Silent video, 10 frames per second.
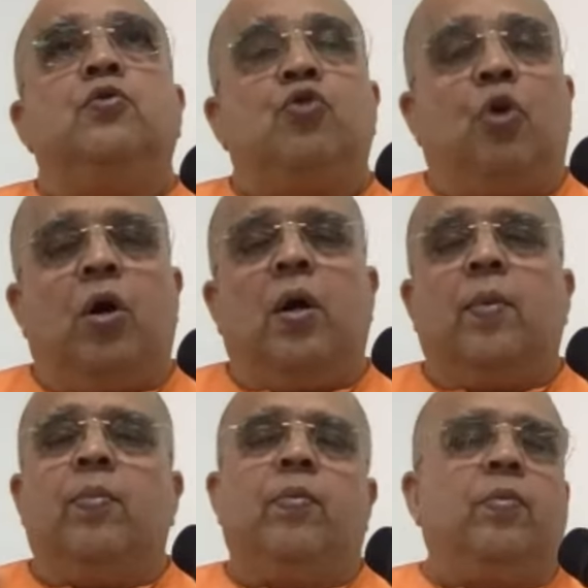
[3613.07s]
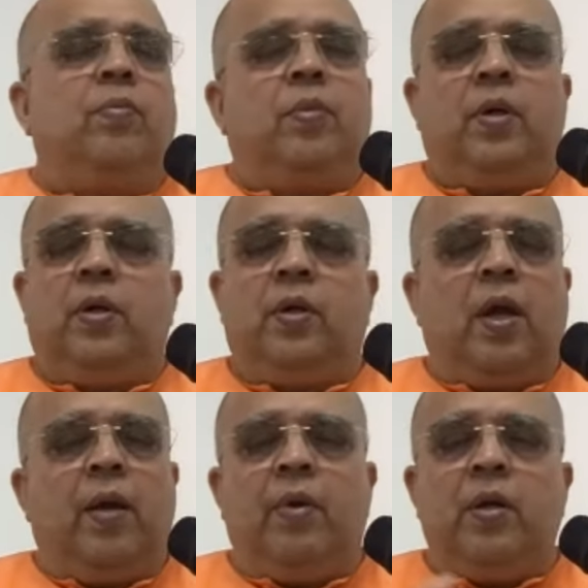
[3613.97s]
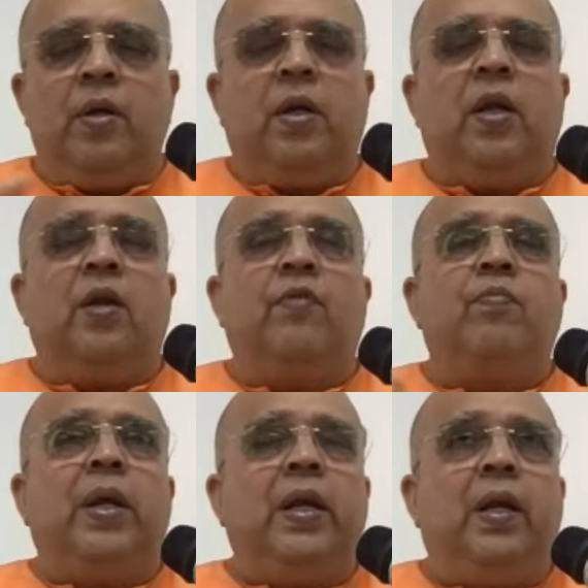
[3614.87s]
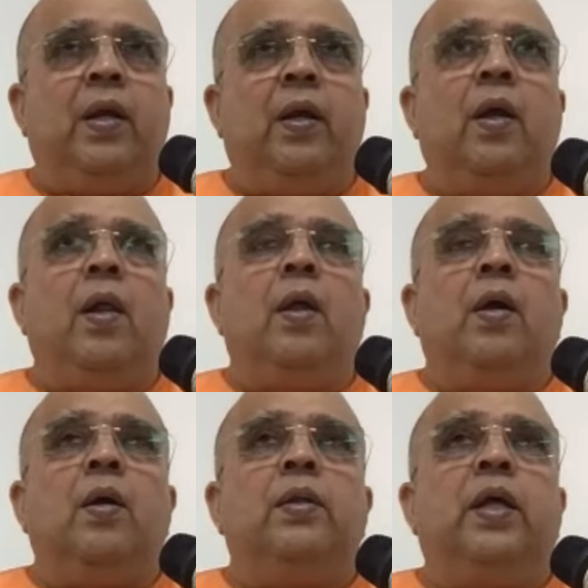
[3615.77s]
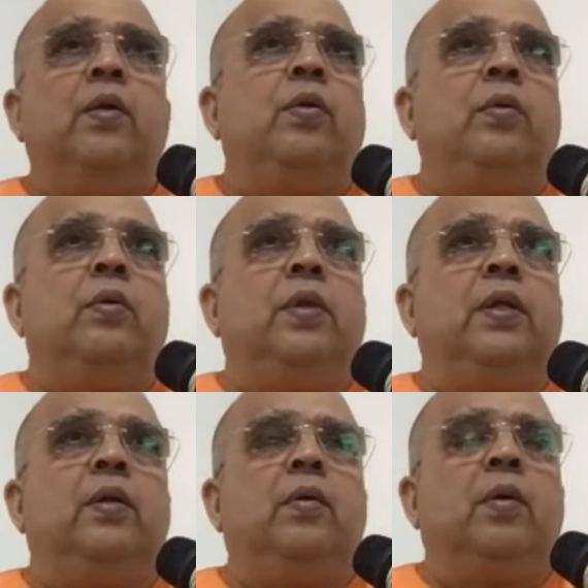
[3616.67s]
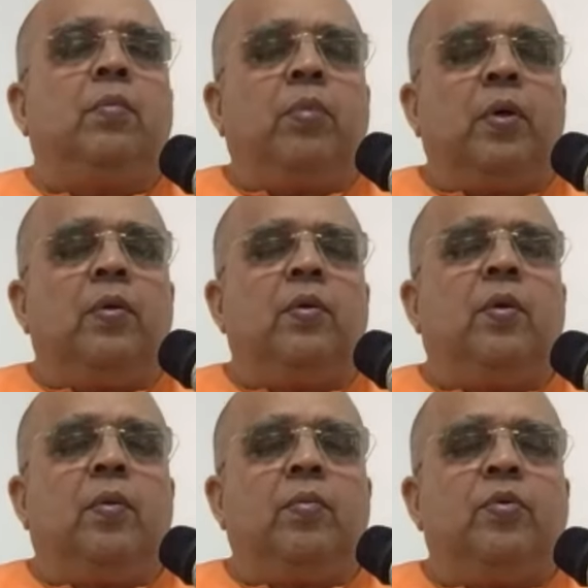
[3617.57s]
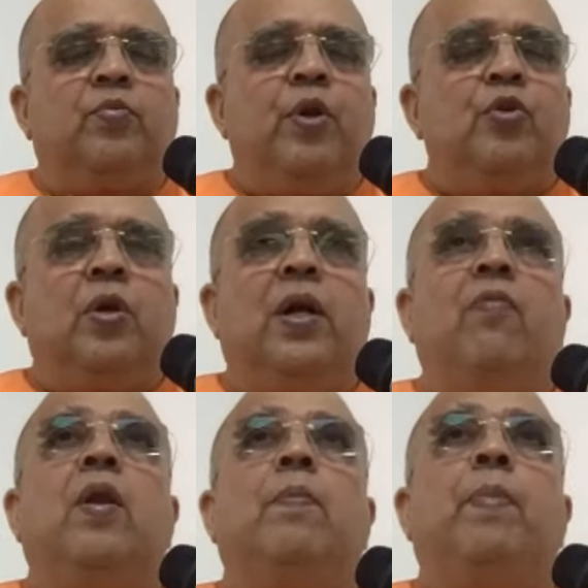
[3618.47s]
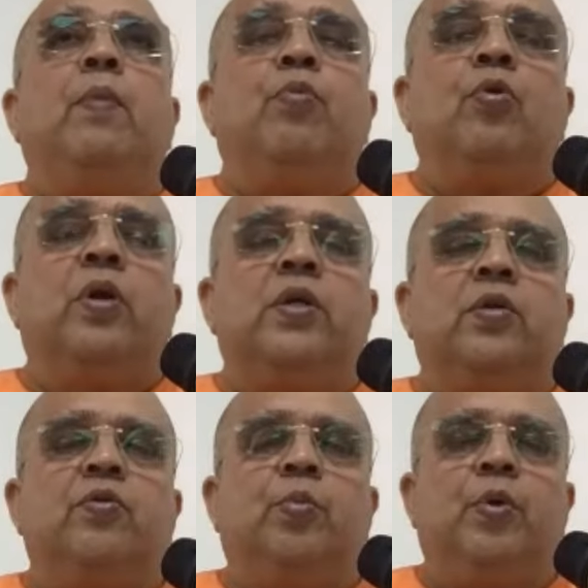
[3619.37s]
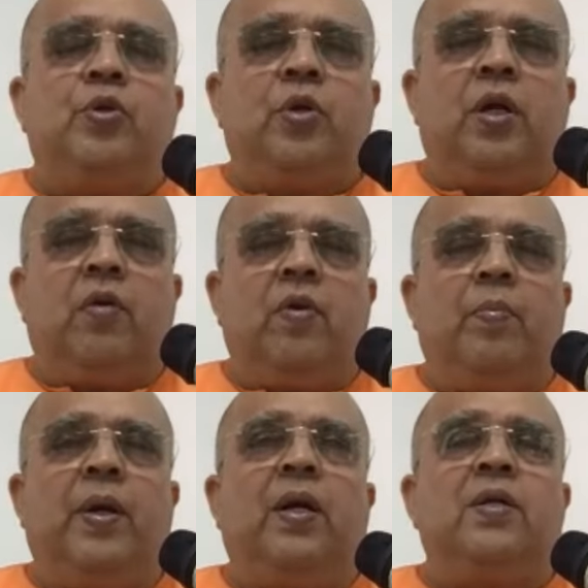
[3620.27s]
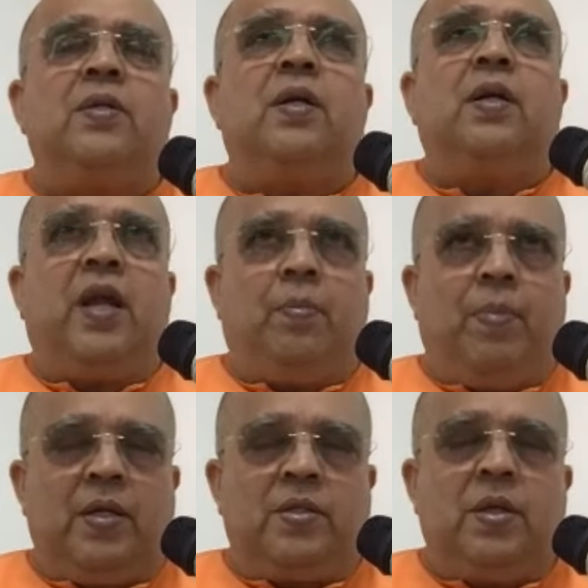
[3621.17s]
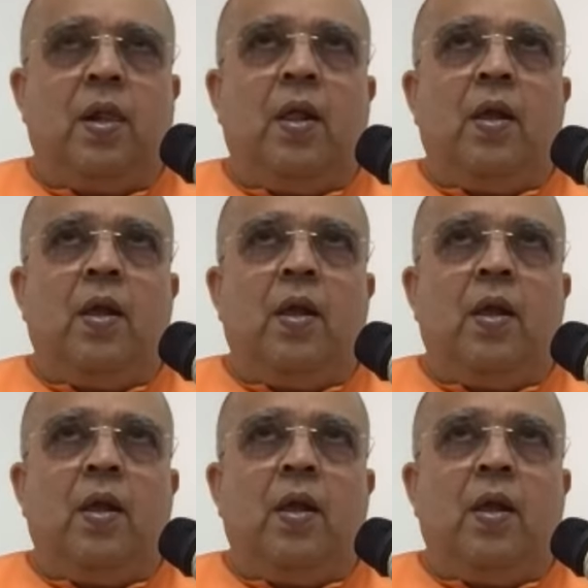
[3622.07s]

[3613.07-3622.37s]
job, I'm earning enough money, spiritual development, progressive spiritual development doesn't take place.